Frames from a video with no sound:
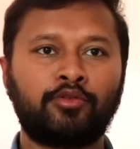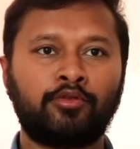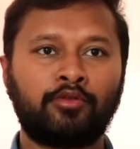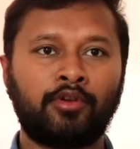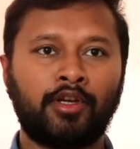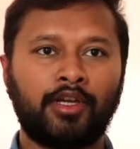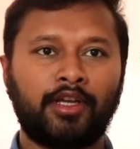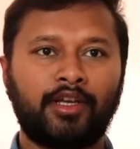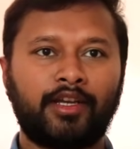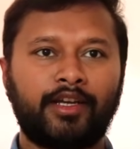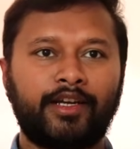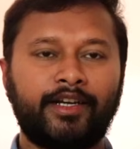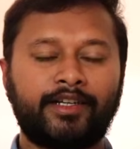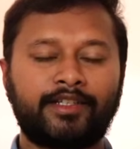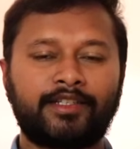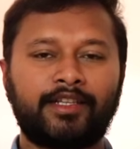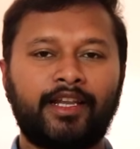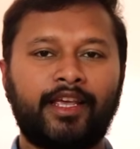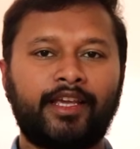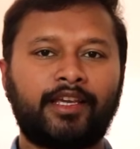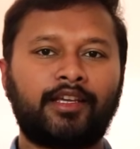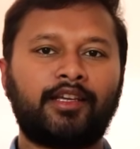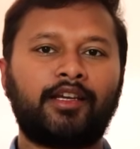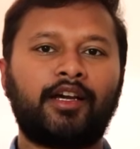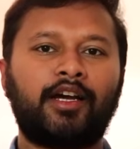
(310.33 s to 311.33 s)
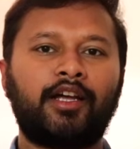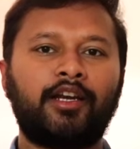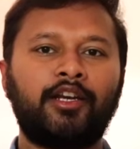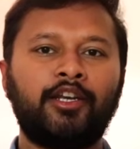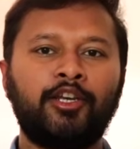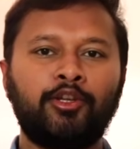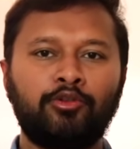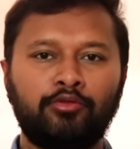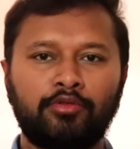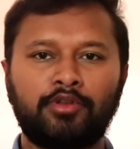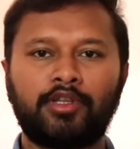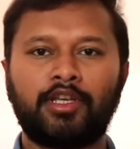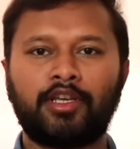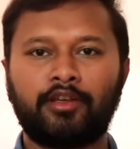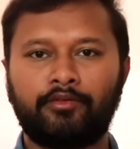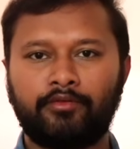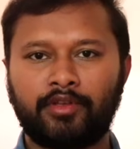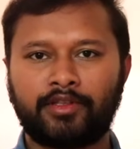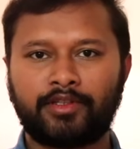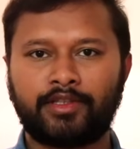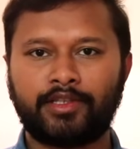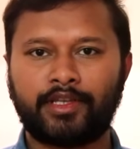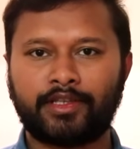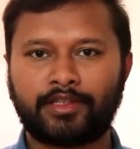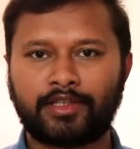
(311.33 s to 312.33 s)
So it's like a new thing
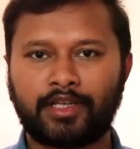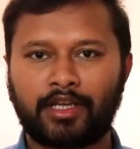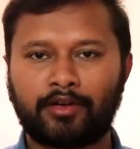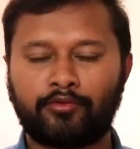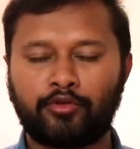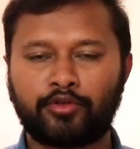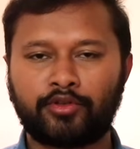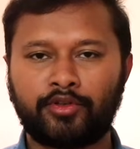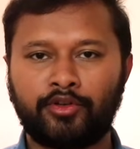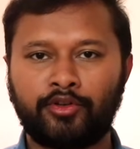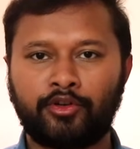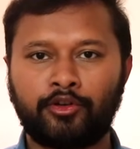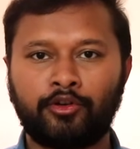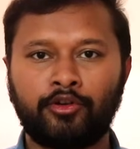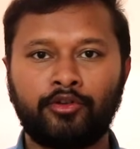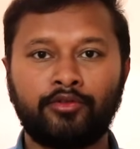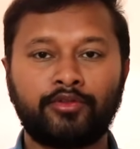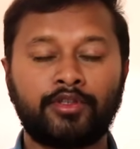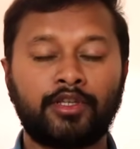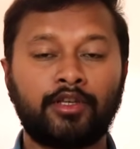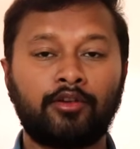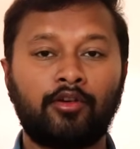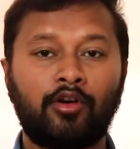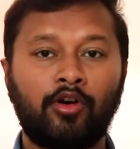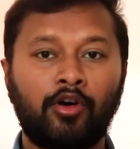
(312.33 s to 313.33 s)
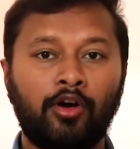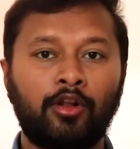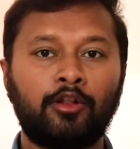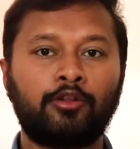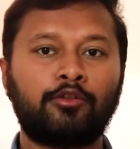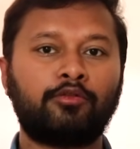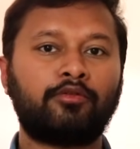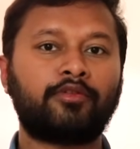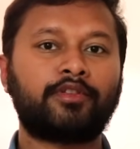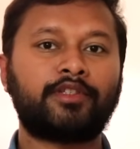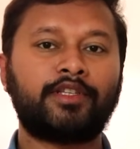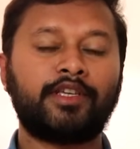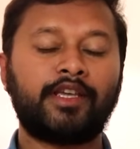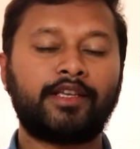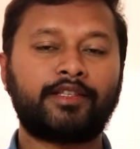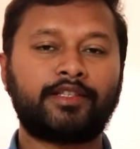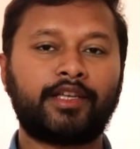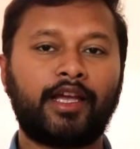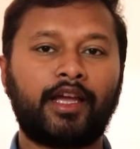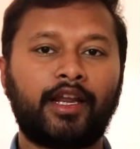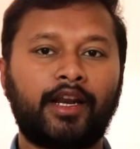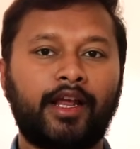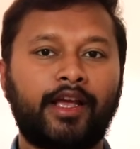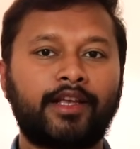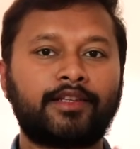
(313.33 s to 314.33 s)
which CSIR was introducing, although
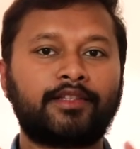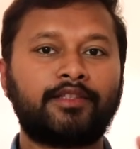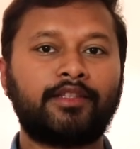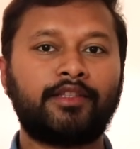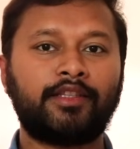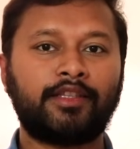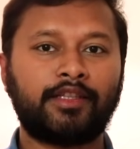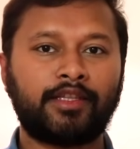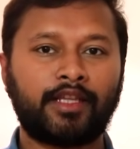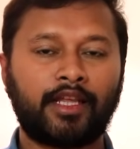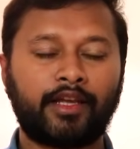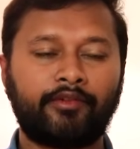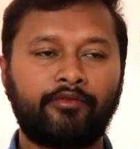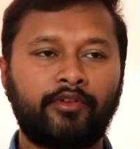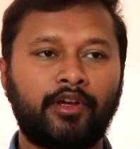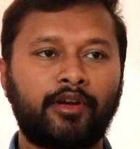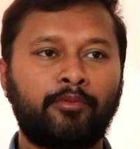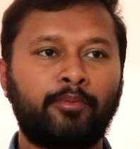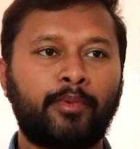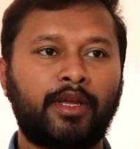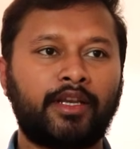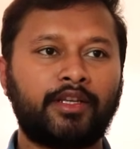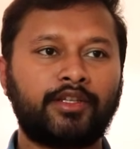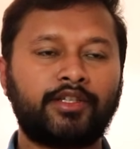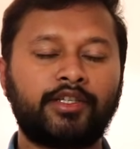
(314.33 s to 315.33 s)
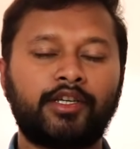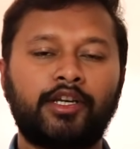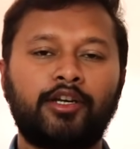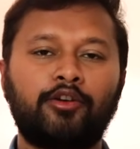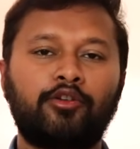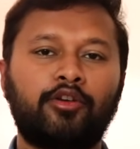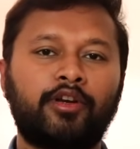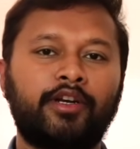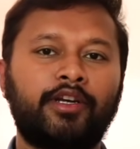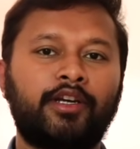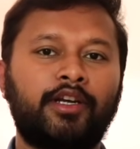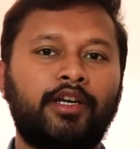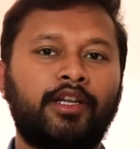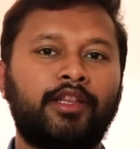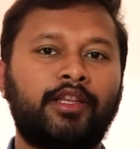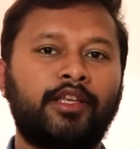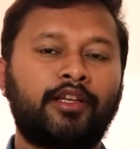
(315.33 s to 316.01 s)
CSIR has never mentioned or it,